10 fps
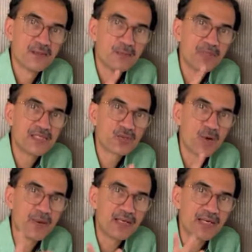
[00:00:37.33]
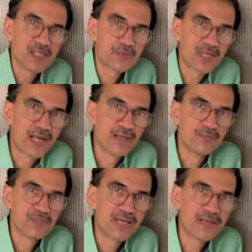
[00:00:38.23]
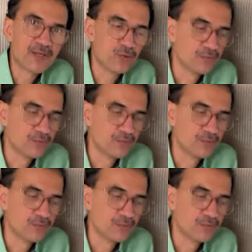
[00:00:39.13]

Please comment and subscribe. Thank you.